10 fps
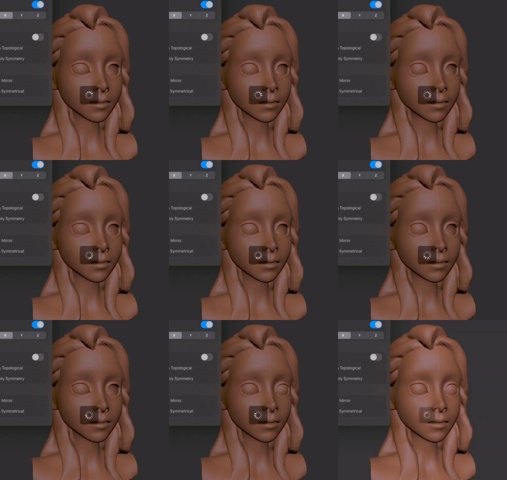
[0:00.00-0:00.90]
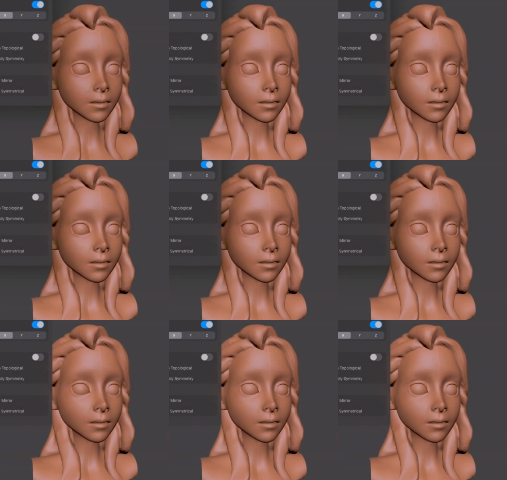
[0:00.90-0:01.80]

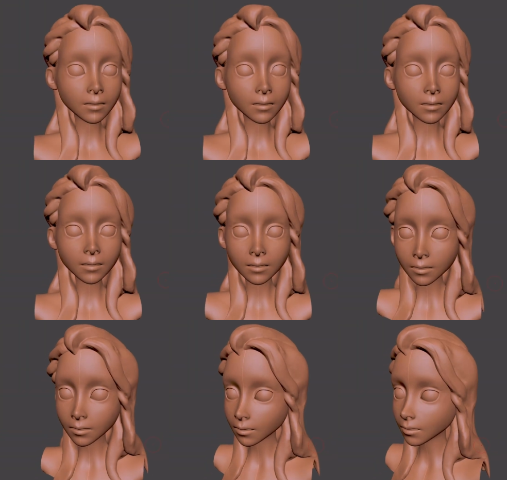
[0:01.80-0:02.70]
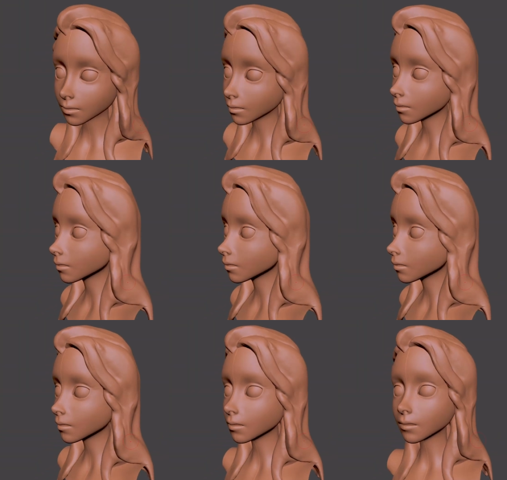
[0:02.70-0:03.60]

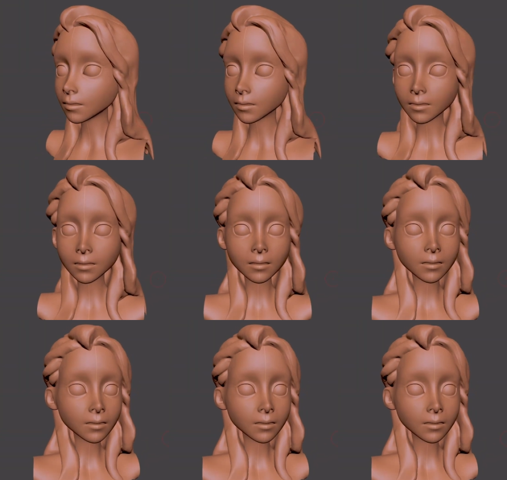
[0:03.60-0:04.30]
(no one is talking)